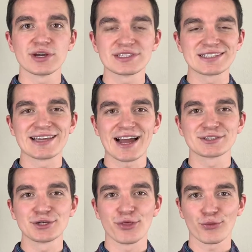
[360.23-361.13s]
is
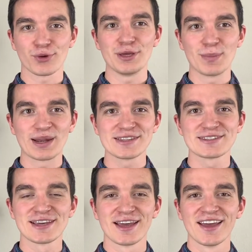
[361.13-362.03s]
exactly 3 minutes,
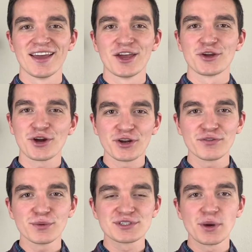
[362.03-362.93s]
your
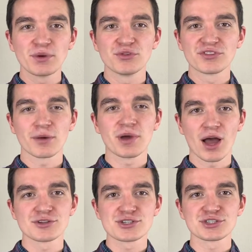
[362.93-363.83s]
interviewer is going to
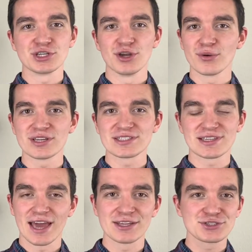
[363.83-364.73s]
subconsciously notice,
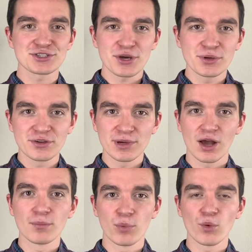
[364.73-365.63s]
and it's just going to
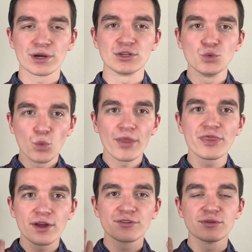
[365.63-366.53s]
become boring. You want
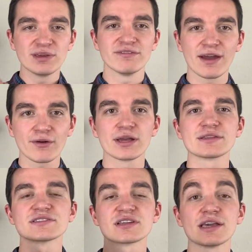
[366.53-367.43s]
there to be
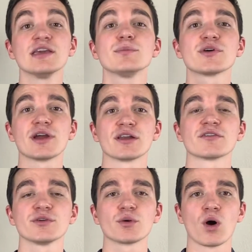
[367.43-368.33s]
variance to keep your
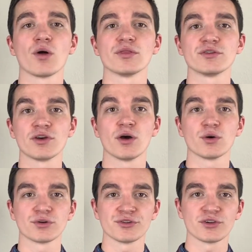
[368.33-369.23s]
interviewer on
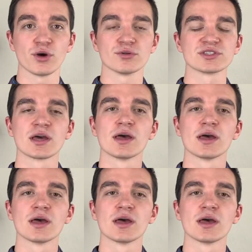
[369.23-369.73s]
your toes.